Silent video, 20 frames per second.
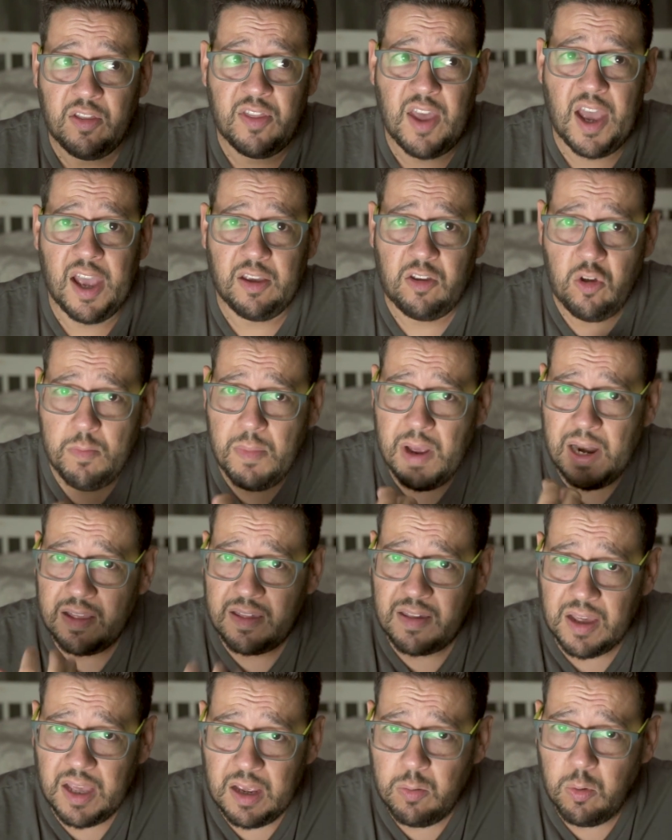That
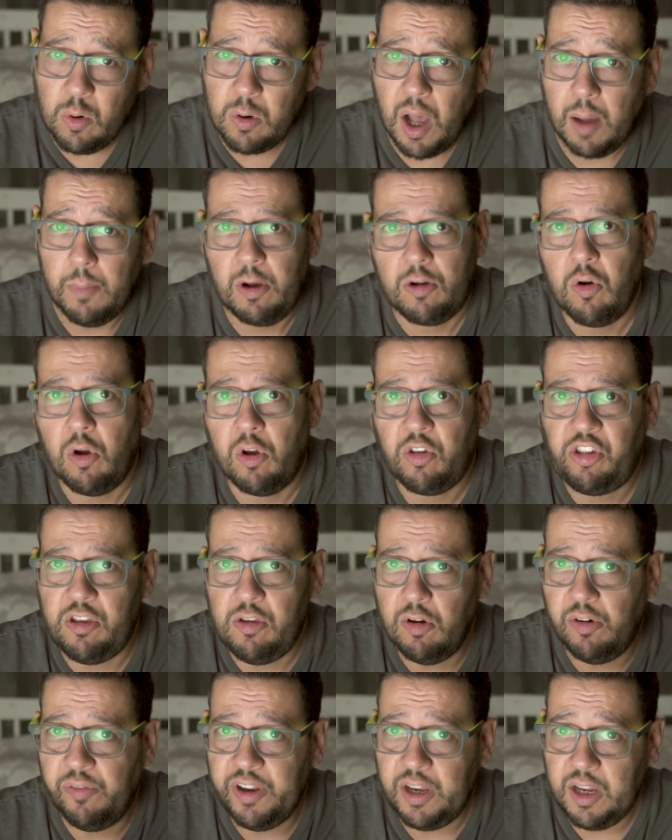humility will come across in
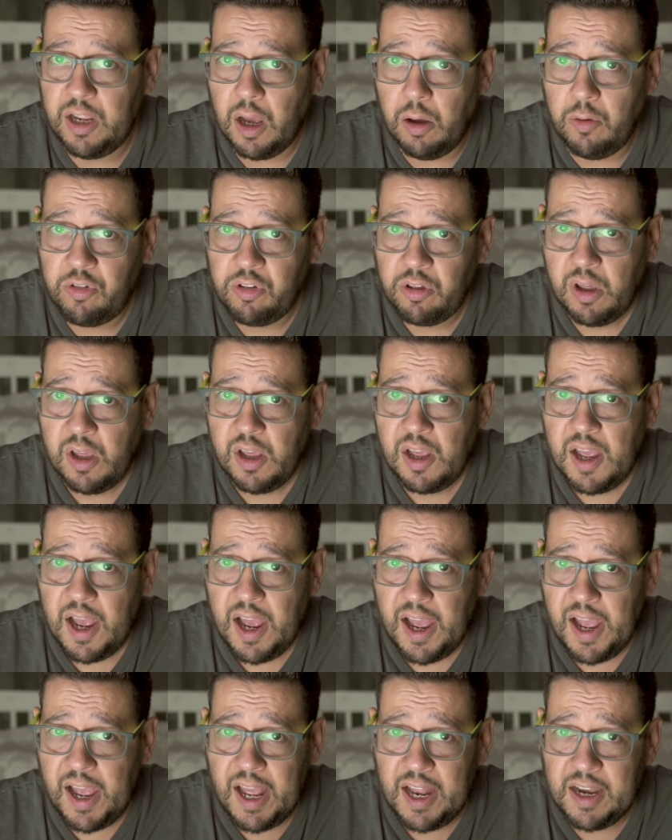your videos
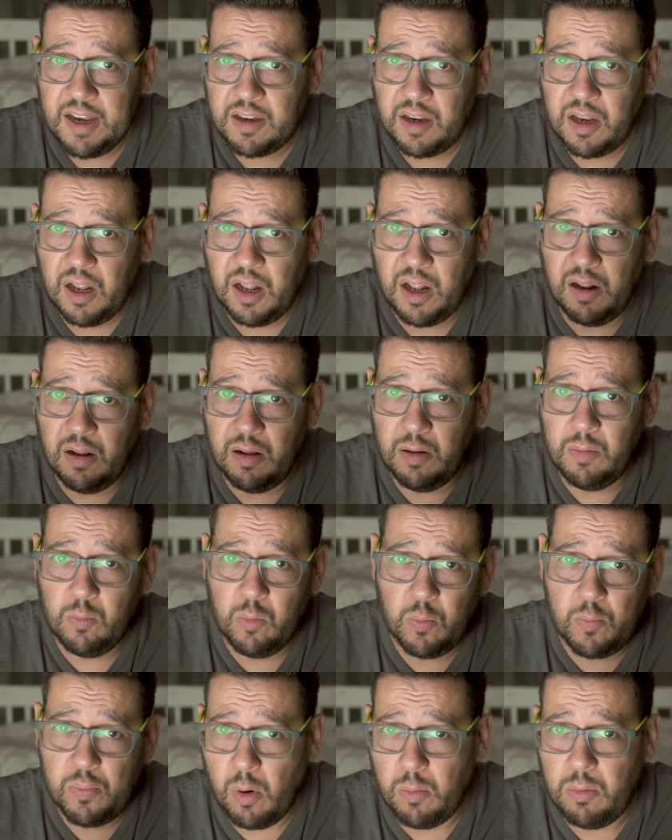and
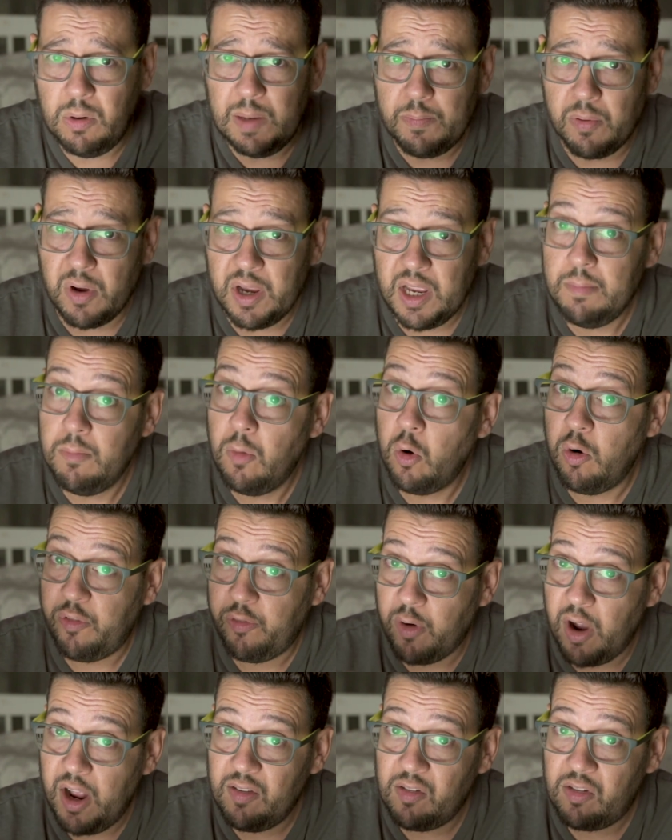will probably bring in more
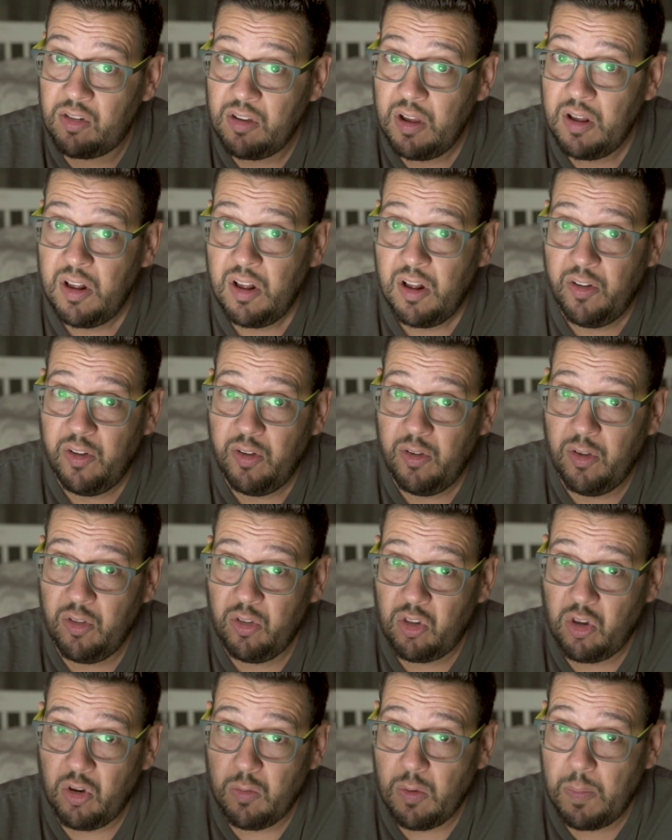friends
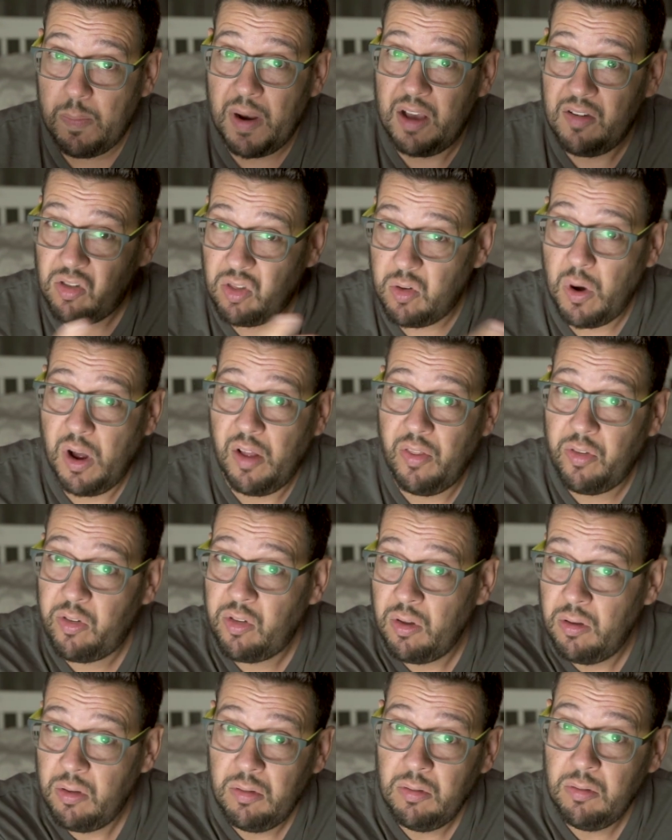to replace the
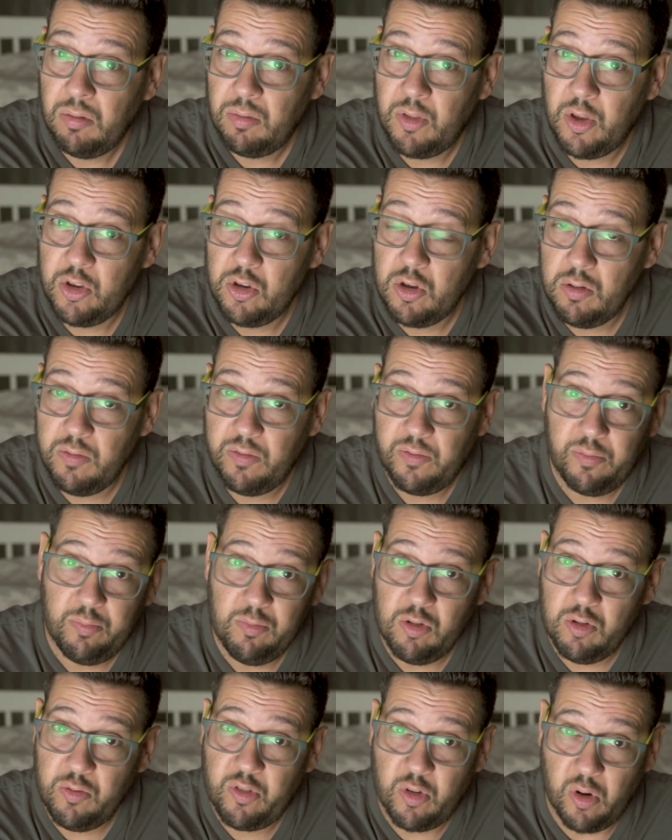ones that you've
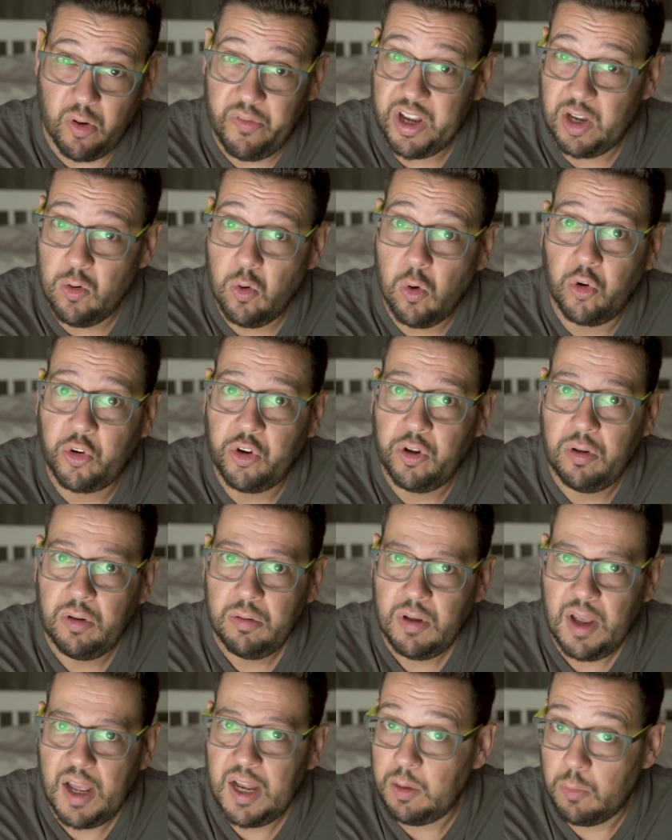you've sort of ignored
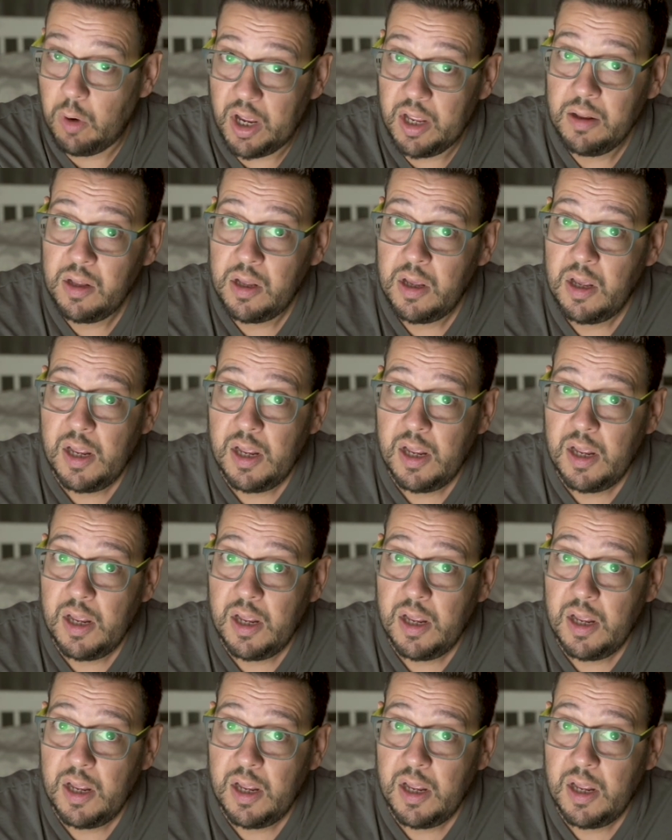anyway.